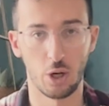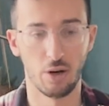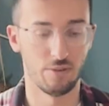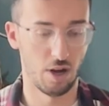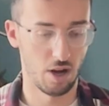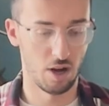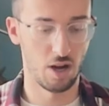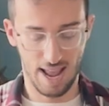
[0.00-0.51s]
of
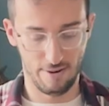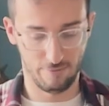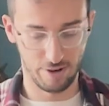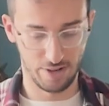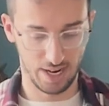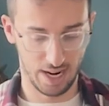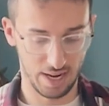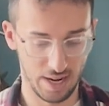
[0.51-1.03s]
art every
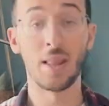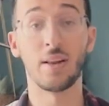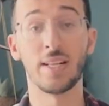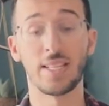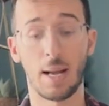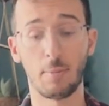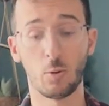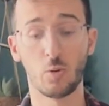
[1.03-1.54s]
day. Now,
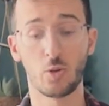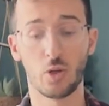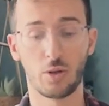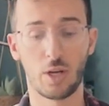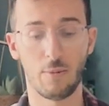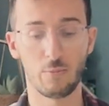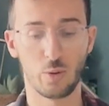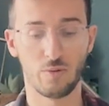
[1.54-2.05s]
this app also
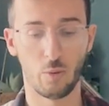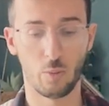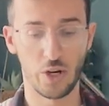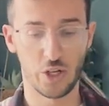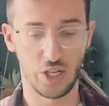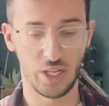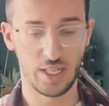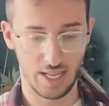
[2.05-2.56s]
comes with a
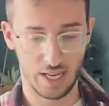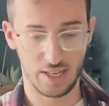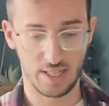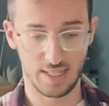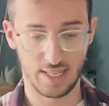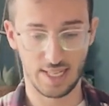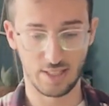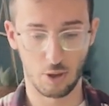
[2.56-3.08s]
widget. There you can
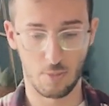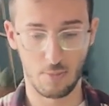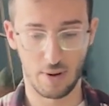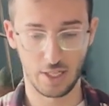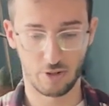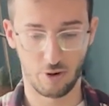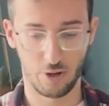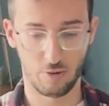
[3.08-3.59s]
see it's on my
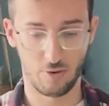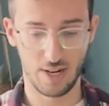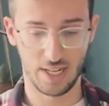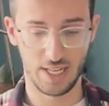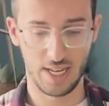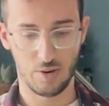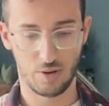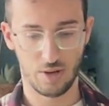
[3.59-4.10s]
screen
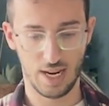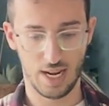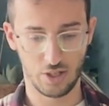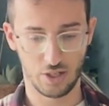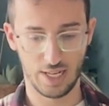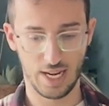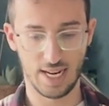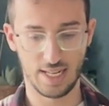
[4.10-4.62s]
already. You can
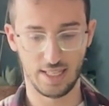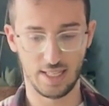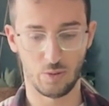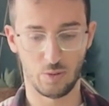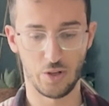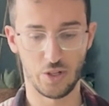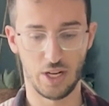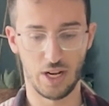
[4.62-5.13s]
actually edit this
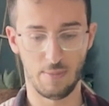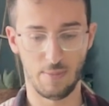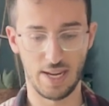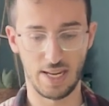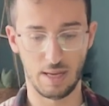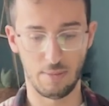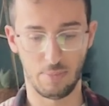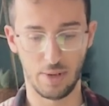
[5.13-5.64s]
widget and
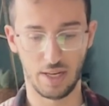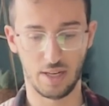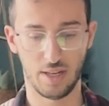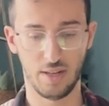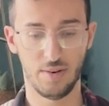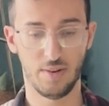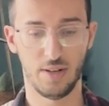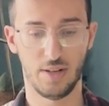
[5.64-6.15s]
make it
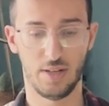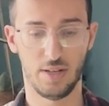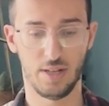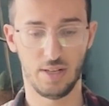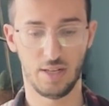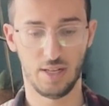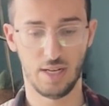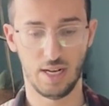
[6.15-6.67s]
bigger.
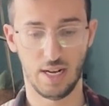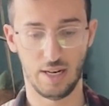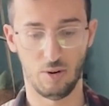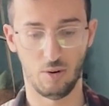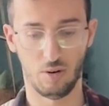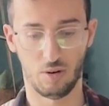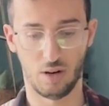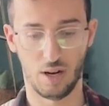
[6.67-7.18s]
It
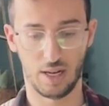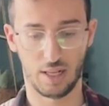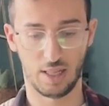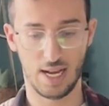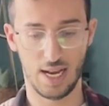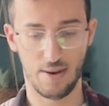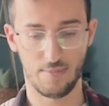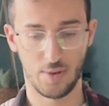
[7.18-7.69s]
will look like
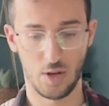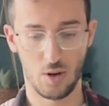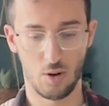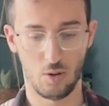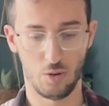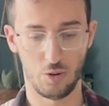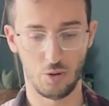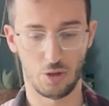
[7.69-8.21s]
that,
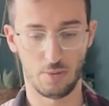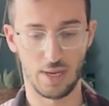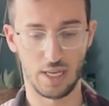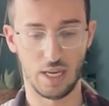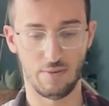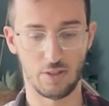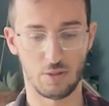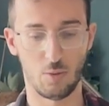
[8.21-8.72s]
or you can
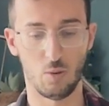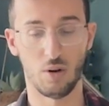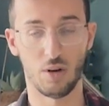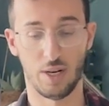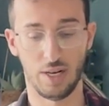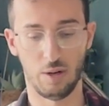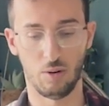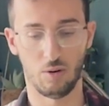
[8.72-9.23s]
make it even smaller
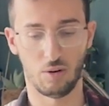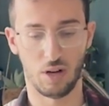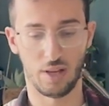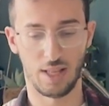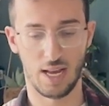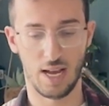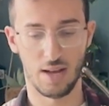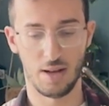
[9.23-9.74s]
and it will look like
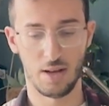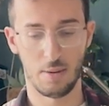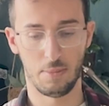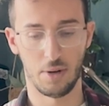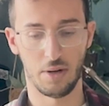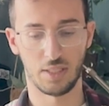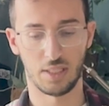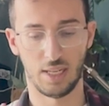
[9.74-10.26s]
that.
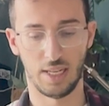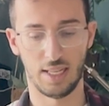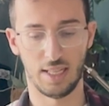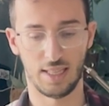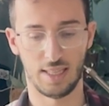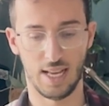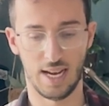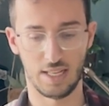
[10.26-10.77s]
Personally,
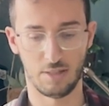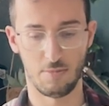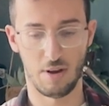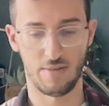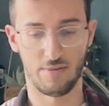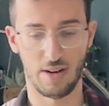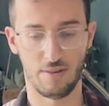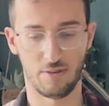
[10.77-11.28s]
that is my
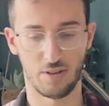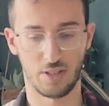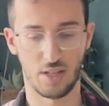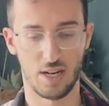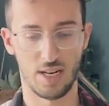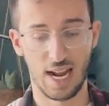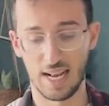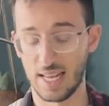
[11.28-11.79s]
favorite
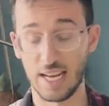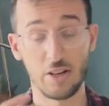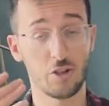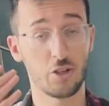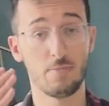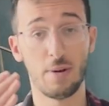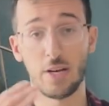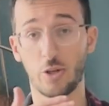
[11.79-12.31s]
size. And it
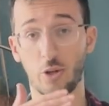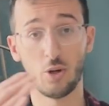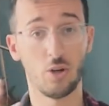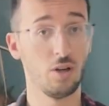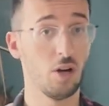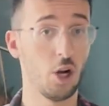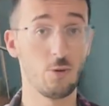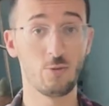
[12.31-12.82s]
just makes your
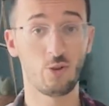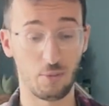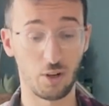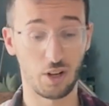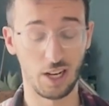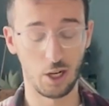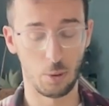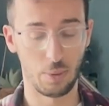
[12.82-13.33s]
home screen
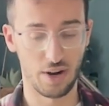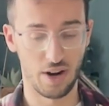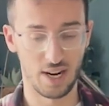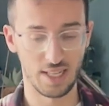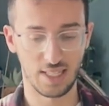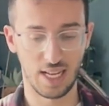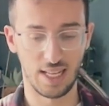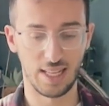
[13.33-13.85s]
look a little bit
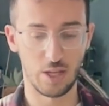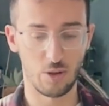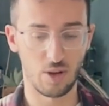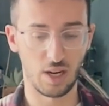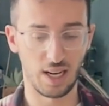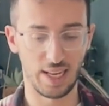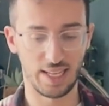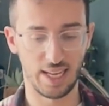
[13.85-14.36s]
nicer, and then you
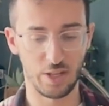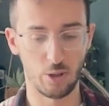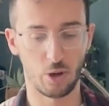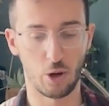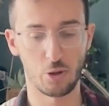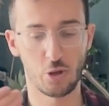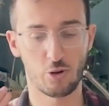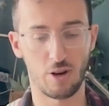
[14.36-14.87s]
can click it, you'll
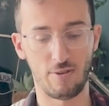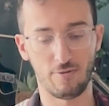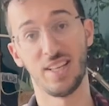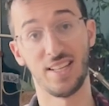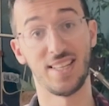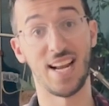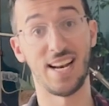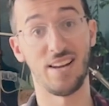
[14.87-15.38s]
go straight for
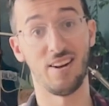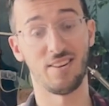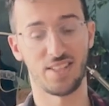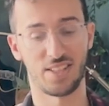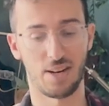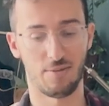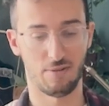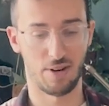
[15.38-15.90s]
the daily art
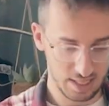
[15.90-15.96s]
discovery.